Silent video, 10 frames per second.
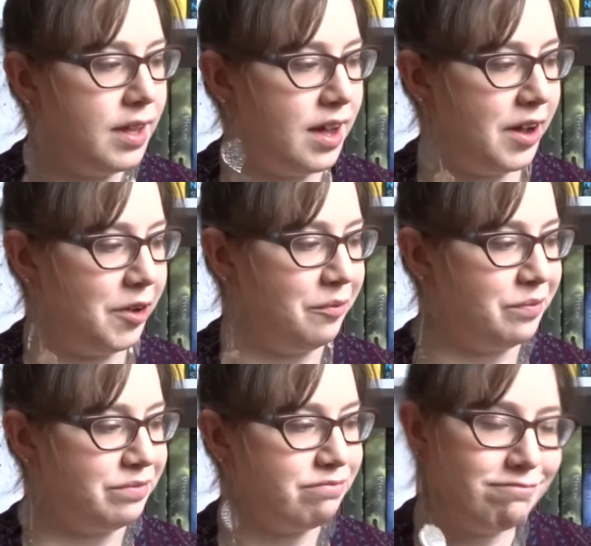Um,
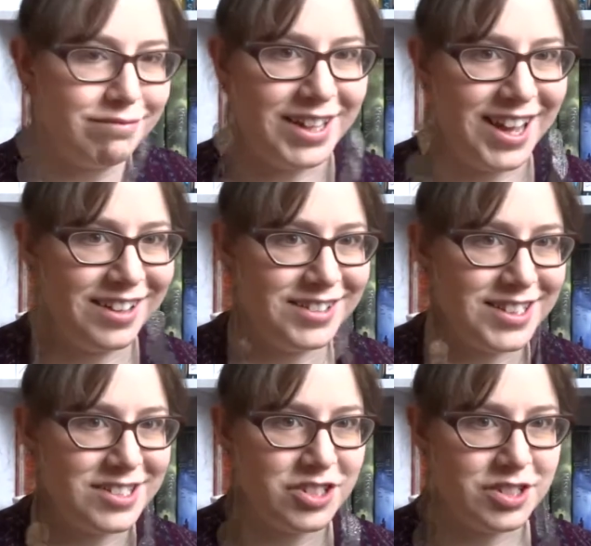but yeah,
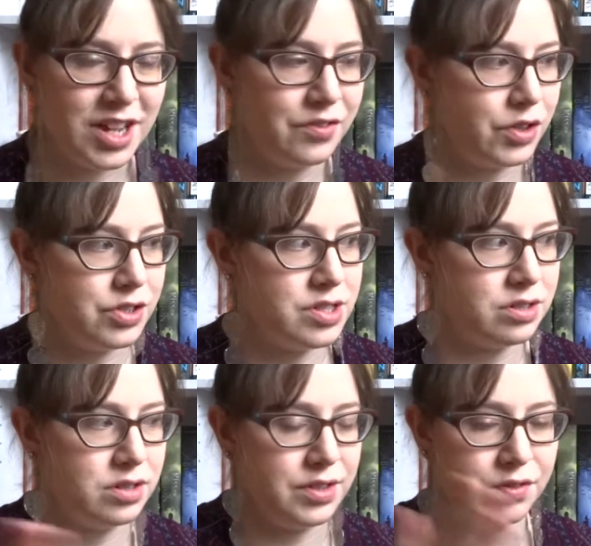this just covers
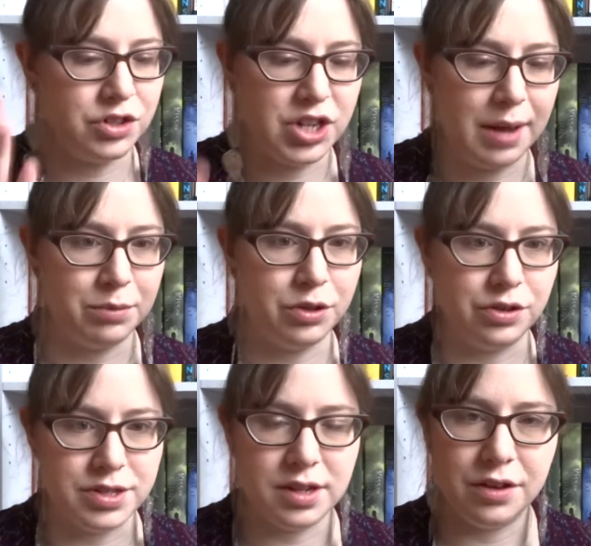different
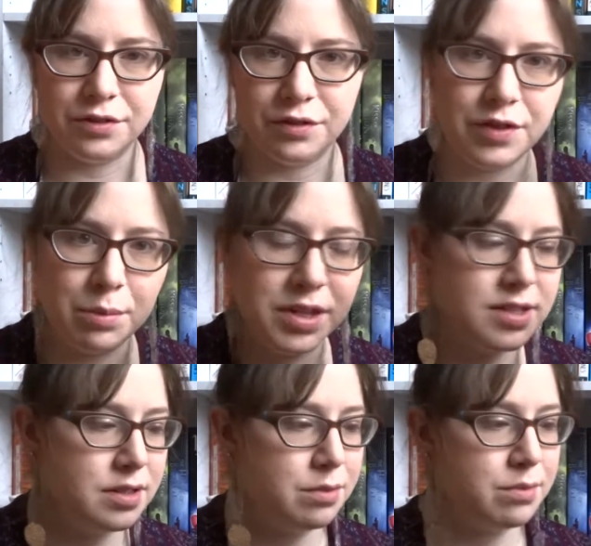chapters of
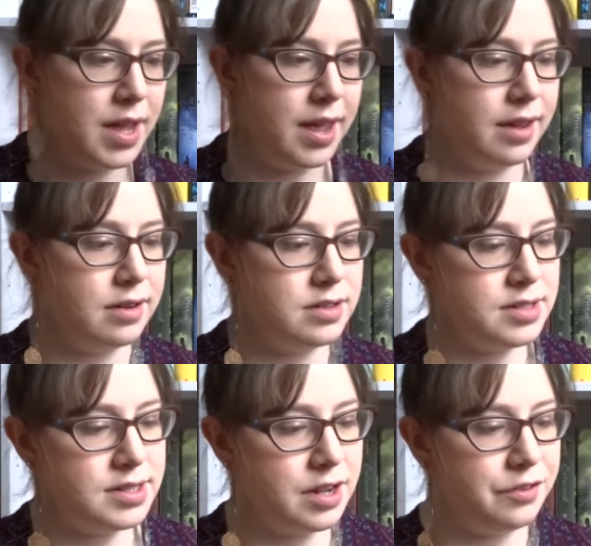feminism and
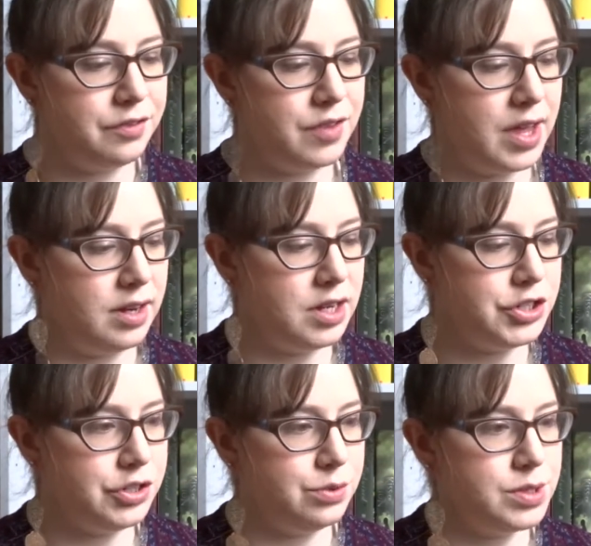stuff and
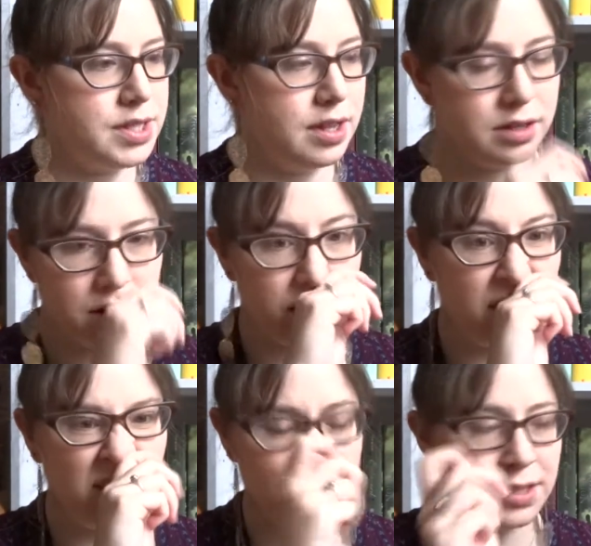issues that
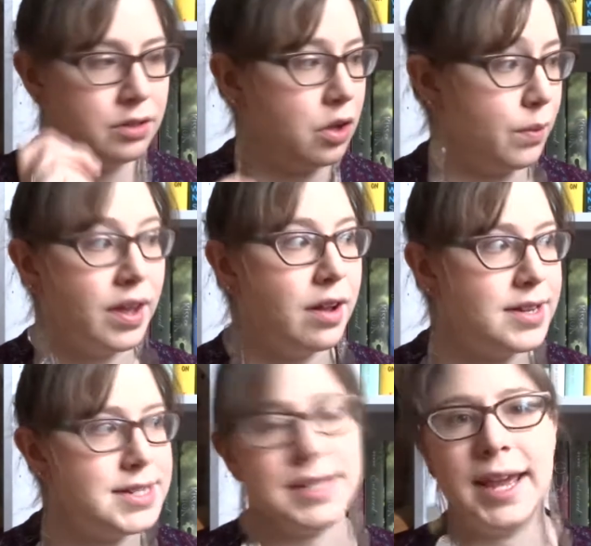are still going
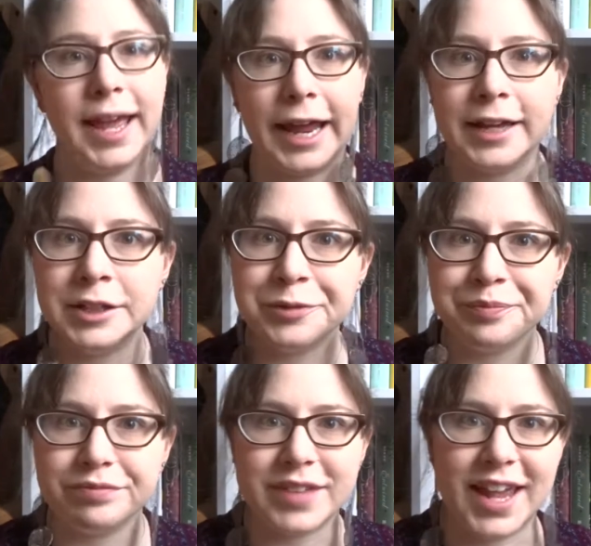on today.
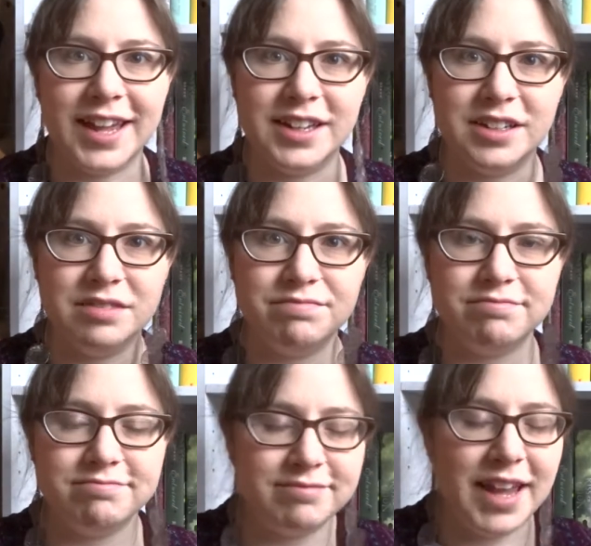And
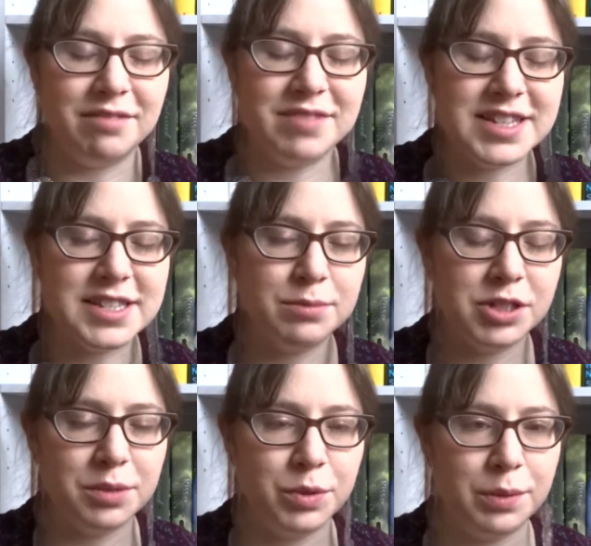yeah, it's a
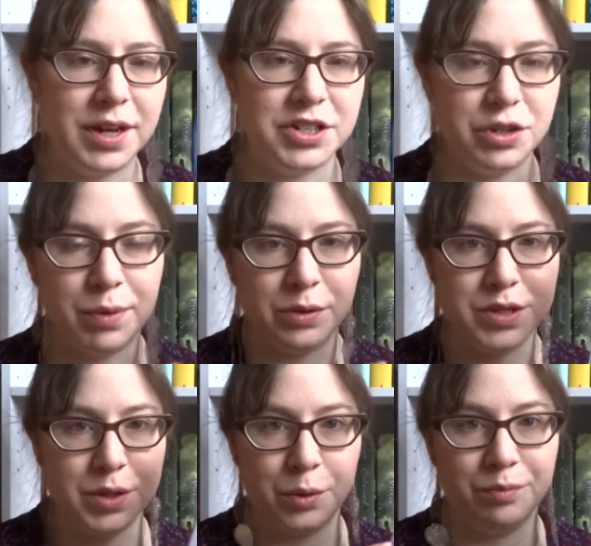subject I'm really passionate about,
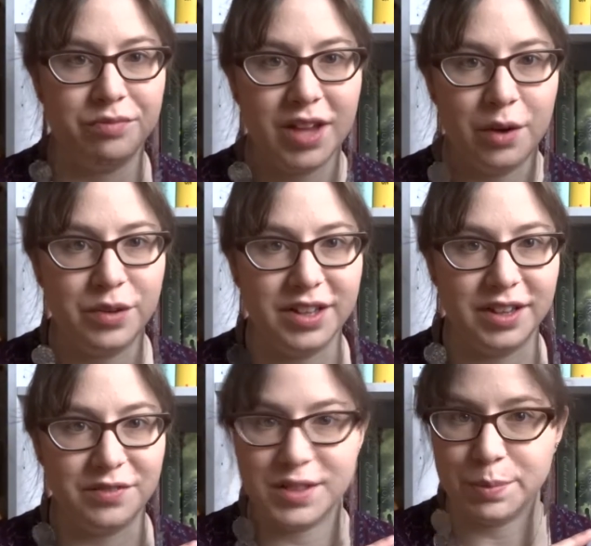so I really love this